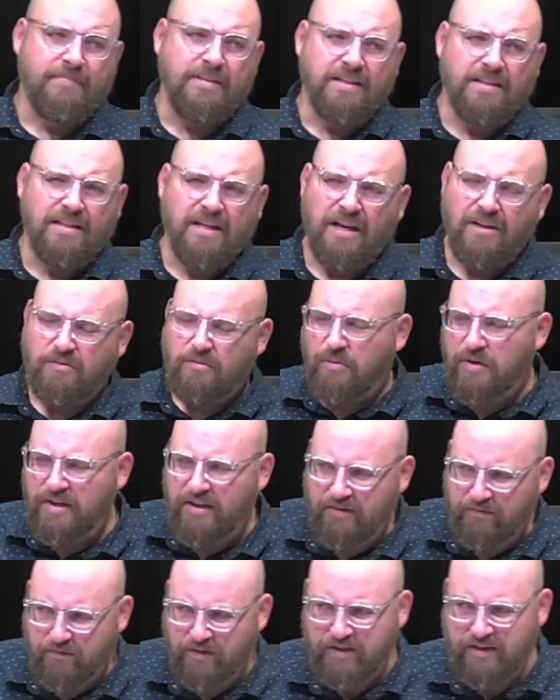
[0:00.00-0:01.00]
Yet what
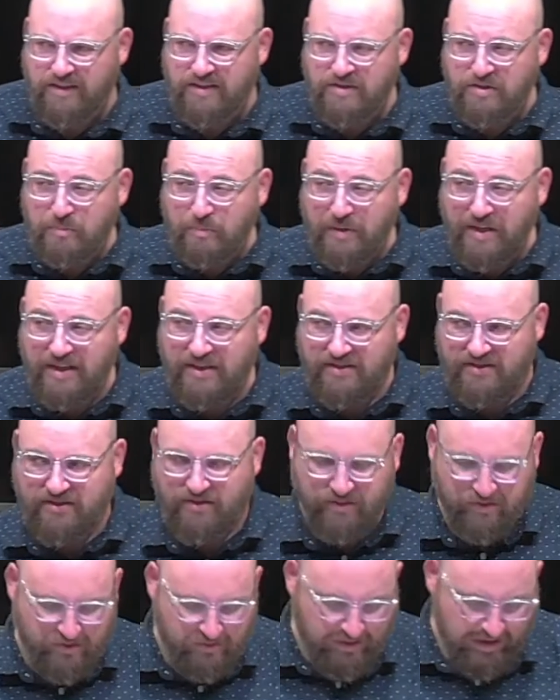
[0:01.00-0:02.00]
it really speaks
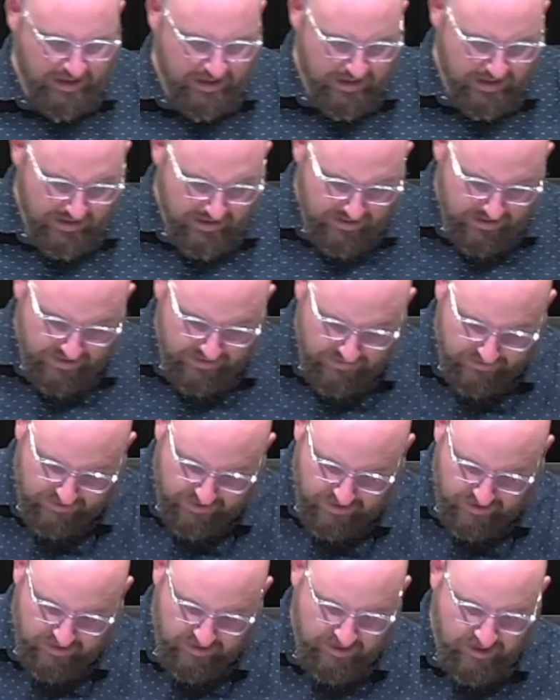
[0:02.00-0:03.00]
to is
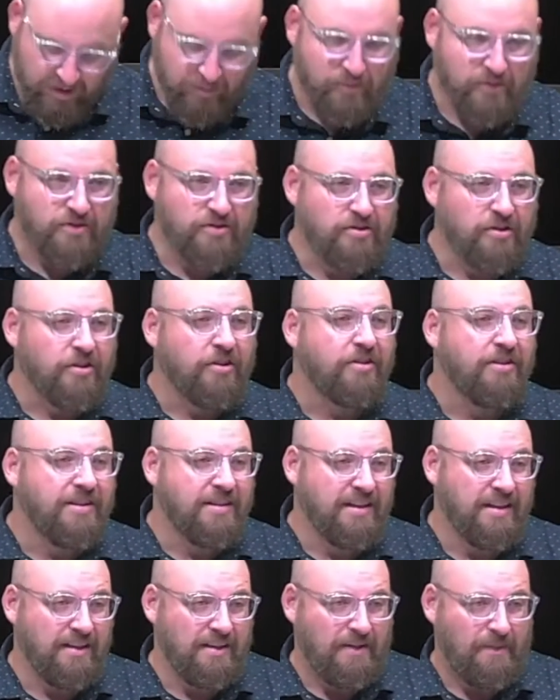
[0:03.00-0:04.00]
the
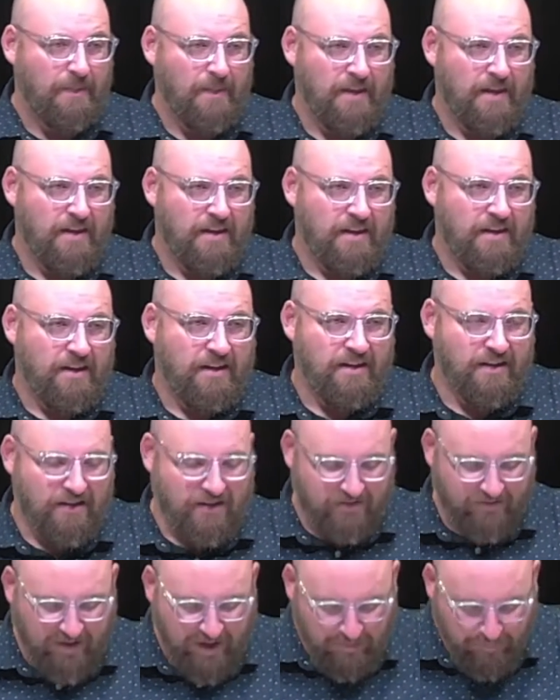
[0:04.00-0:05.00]
absurdity
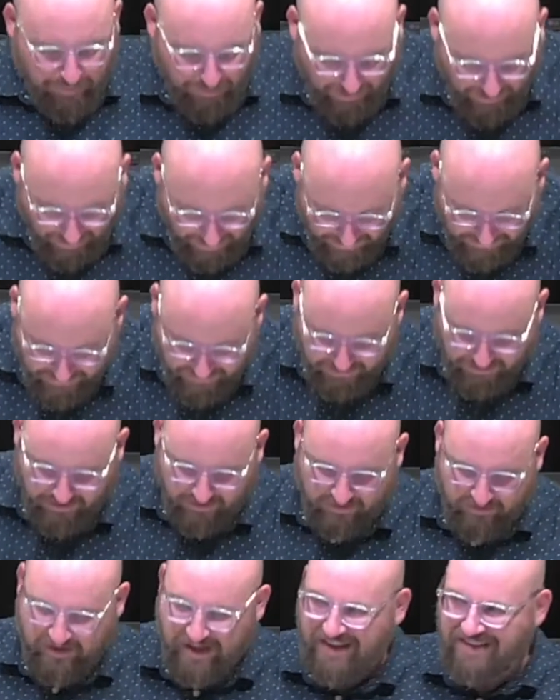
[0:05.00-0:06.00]
of a
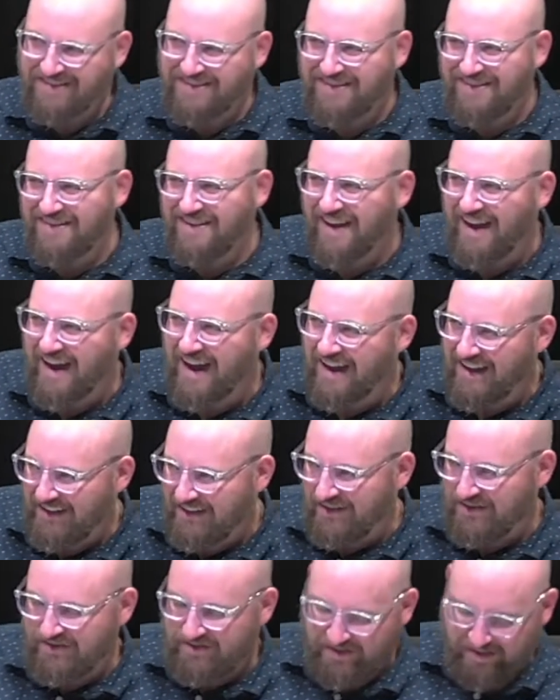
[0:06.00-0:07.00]
posture that
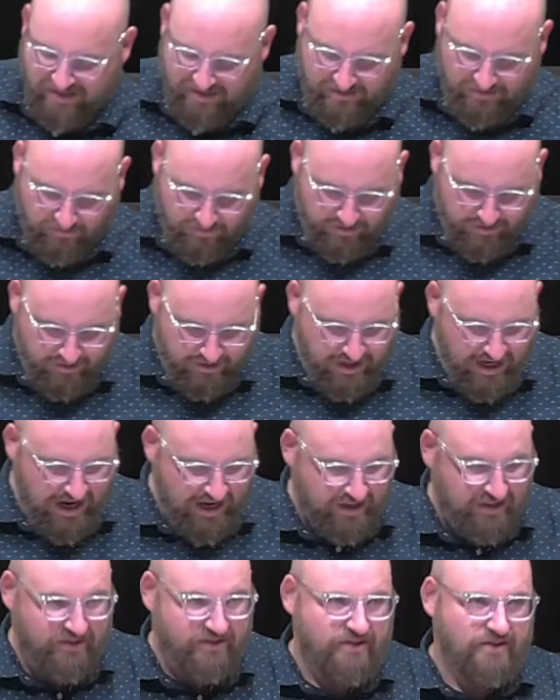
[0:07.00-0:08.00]
denies and
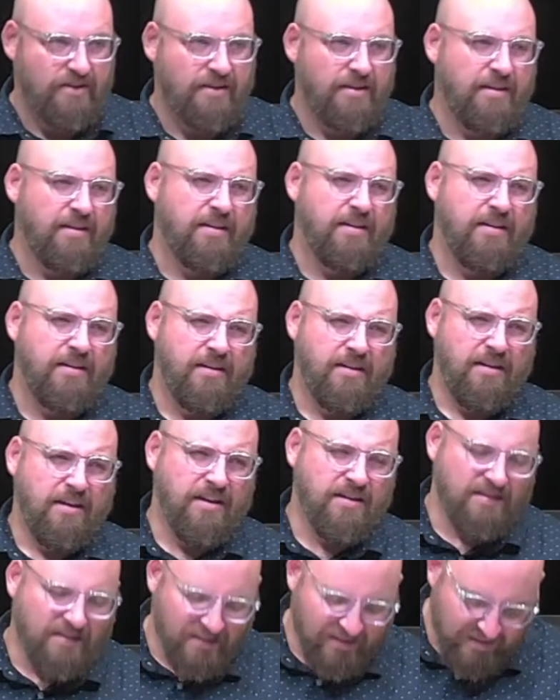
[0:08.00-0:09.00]
rejects
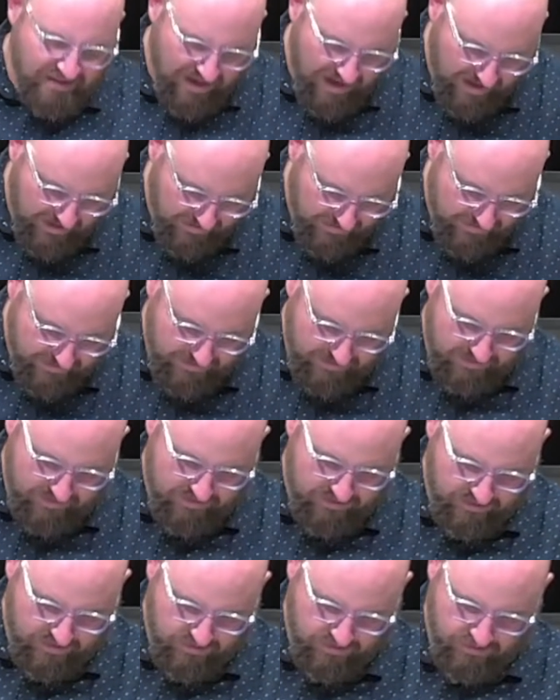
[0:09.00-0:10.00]
and detests
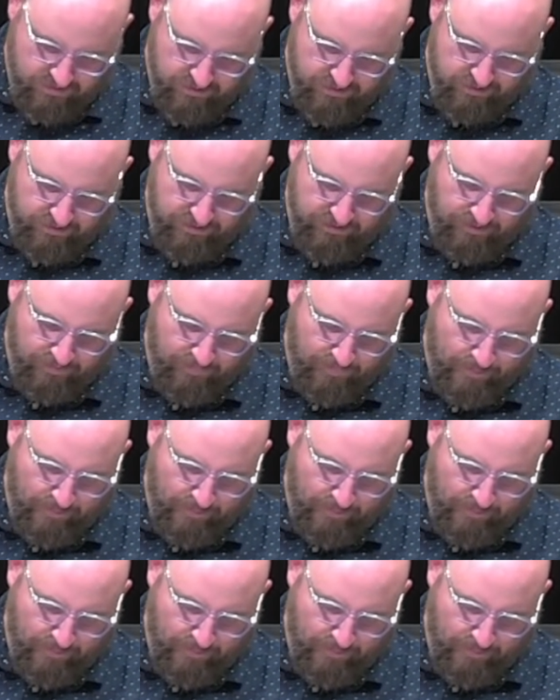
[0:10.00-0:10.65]
the truth.